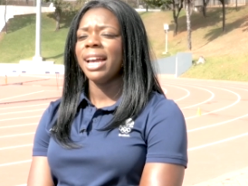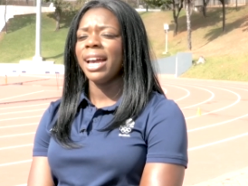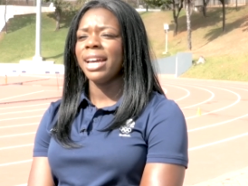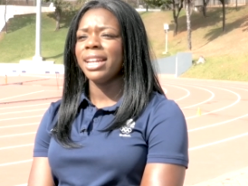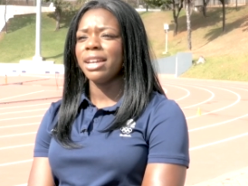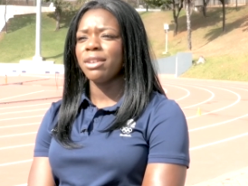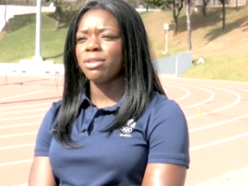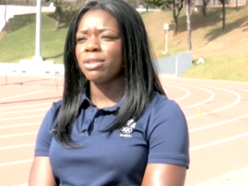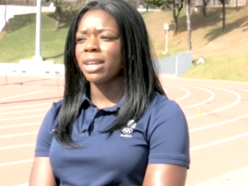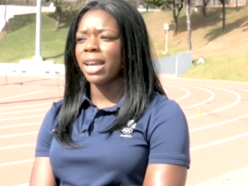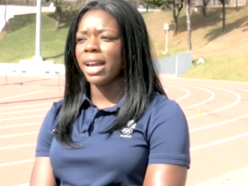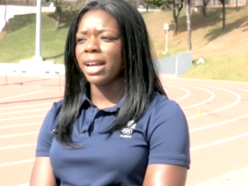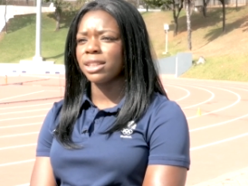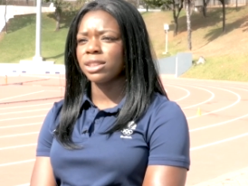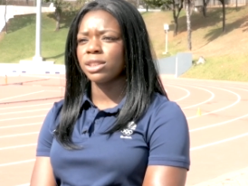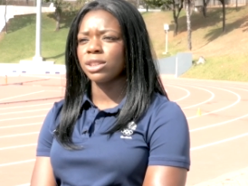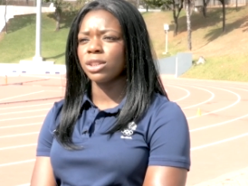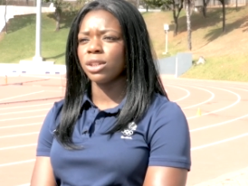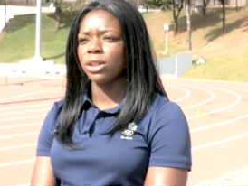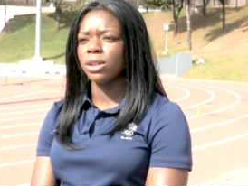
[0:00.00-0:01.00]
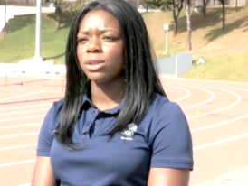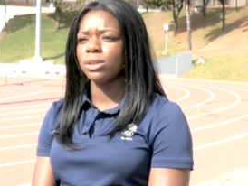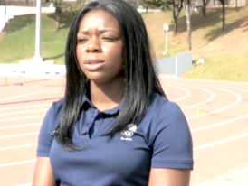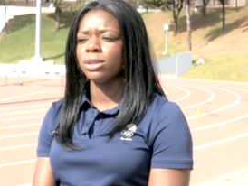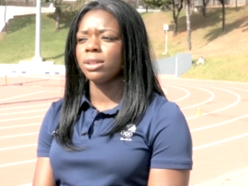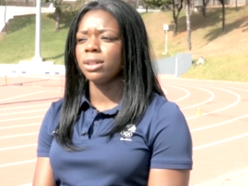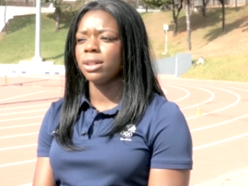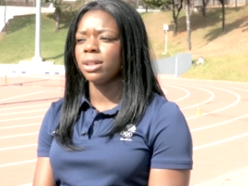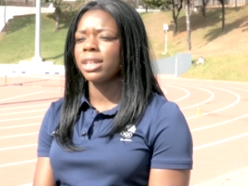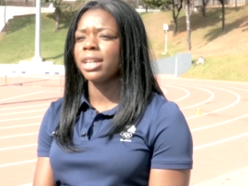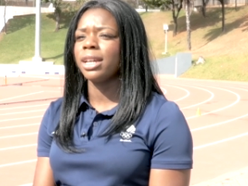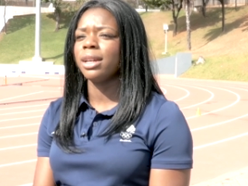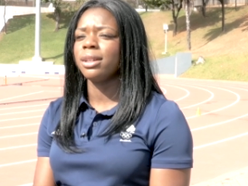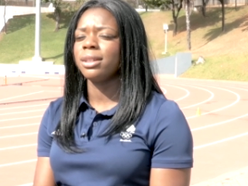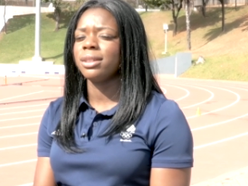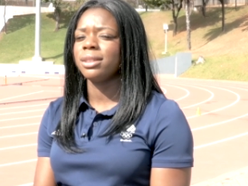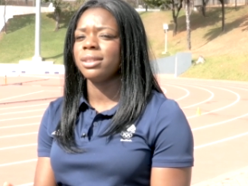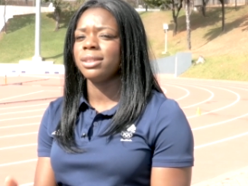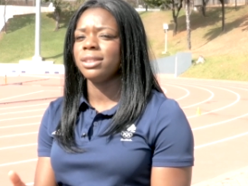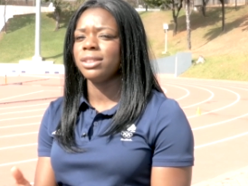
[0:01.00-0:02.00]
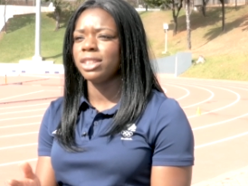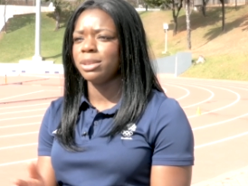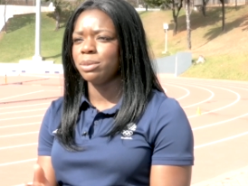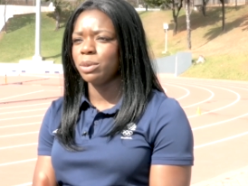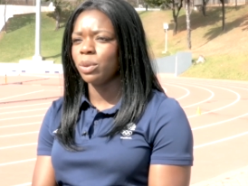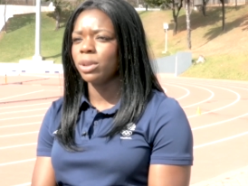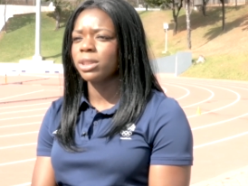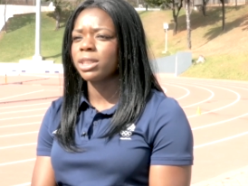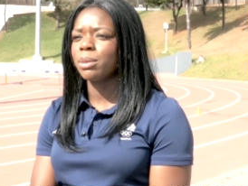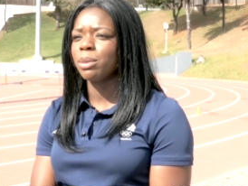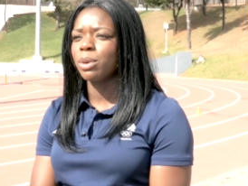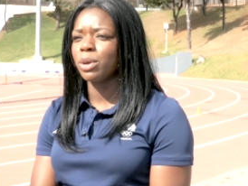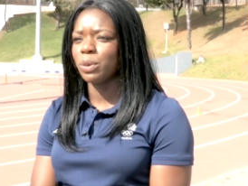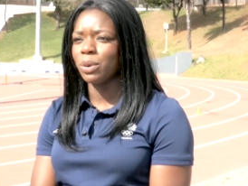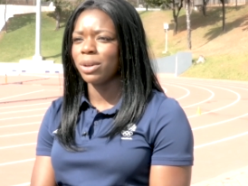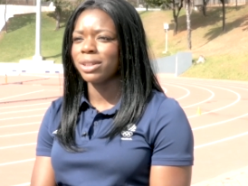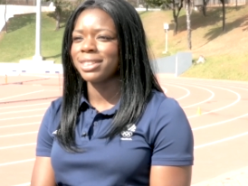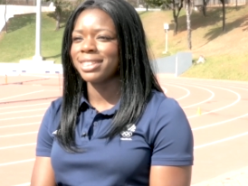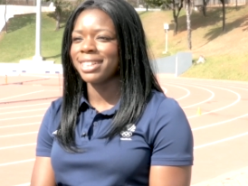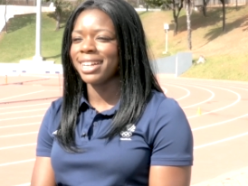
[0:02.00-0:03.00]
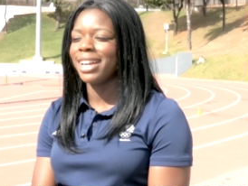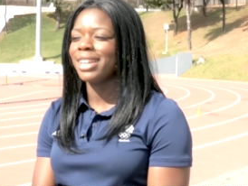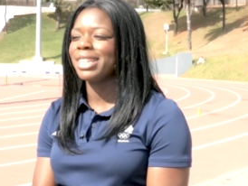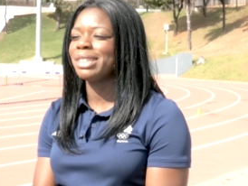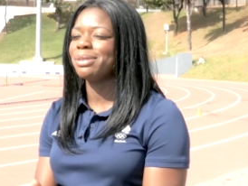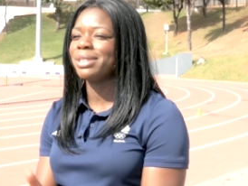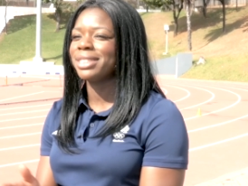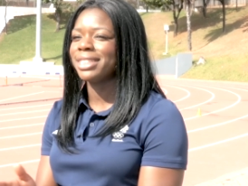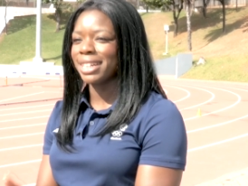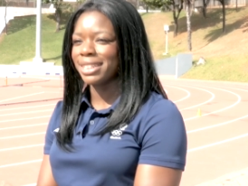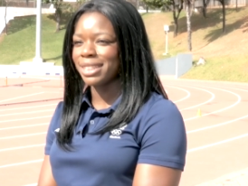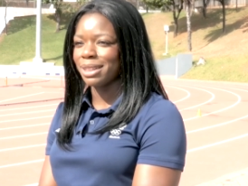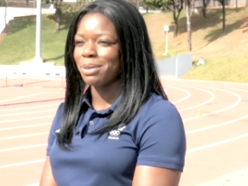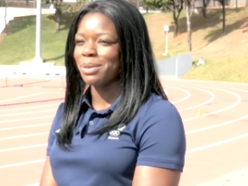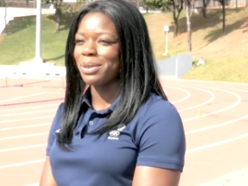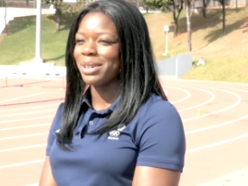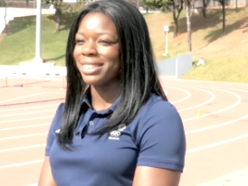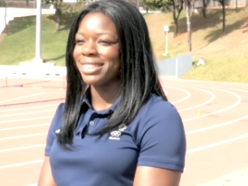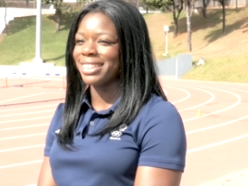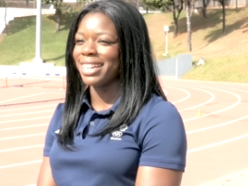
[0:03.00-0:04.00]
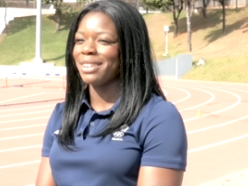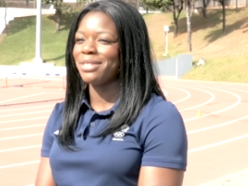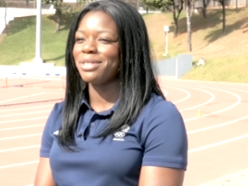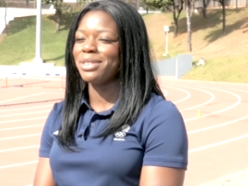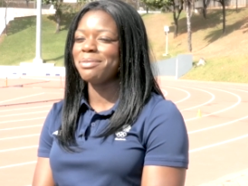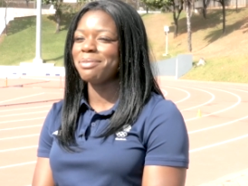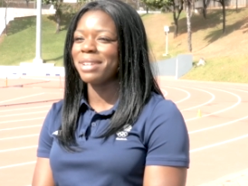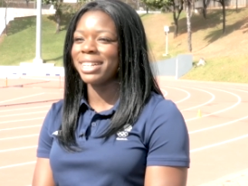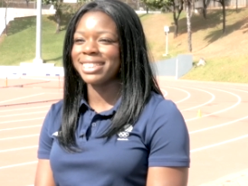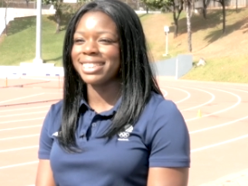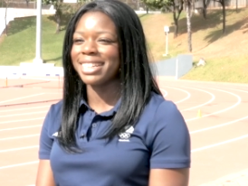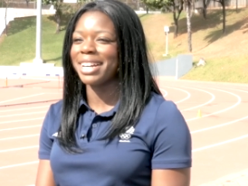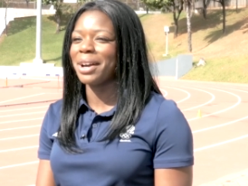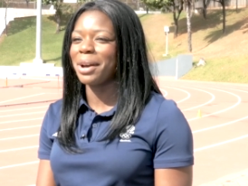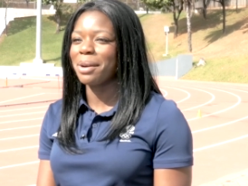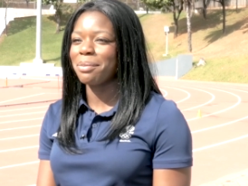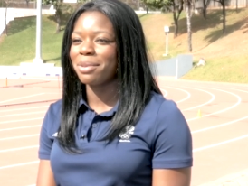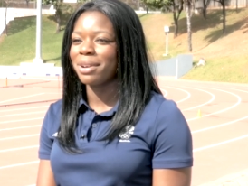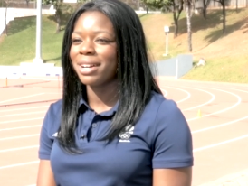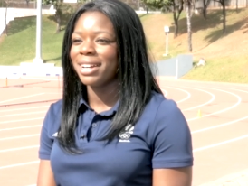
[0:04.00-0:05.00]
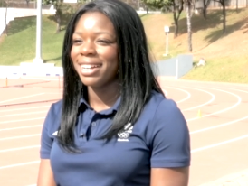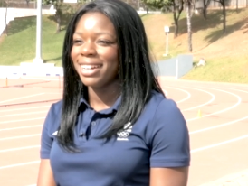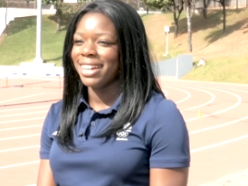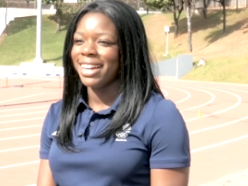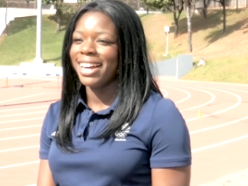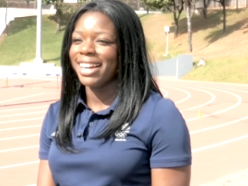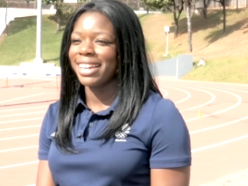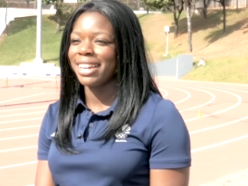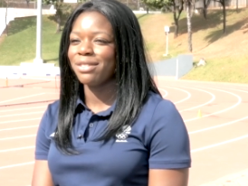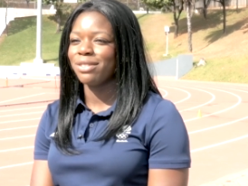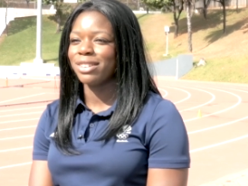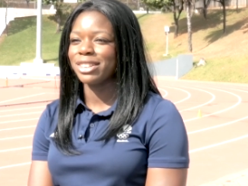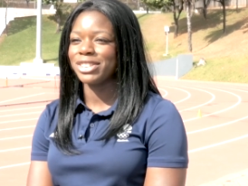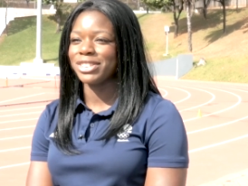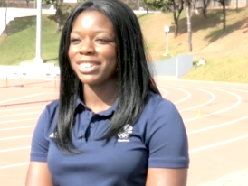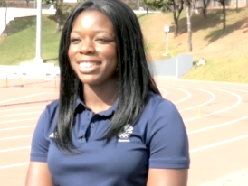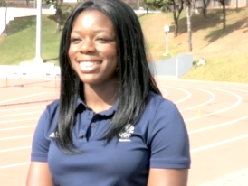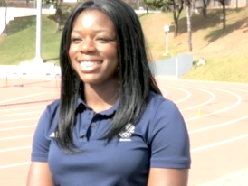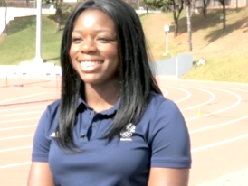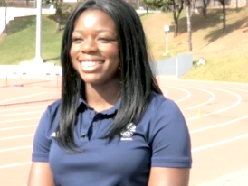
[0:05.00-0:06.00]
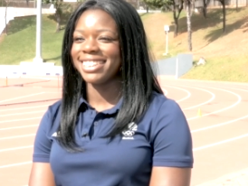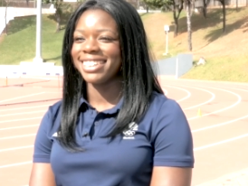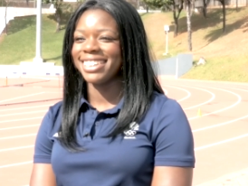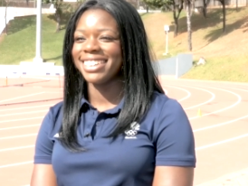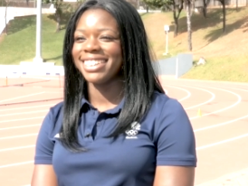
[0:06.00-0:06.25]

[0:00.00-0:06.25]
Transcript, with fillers: and everything has to go. Okay, give me one time, I want to work to that. Give me a second time, I want to that. If you mess that up, I get frustrated.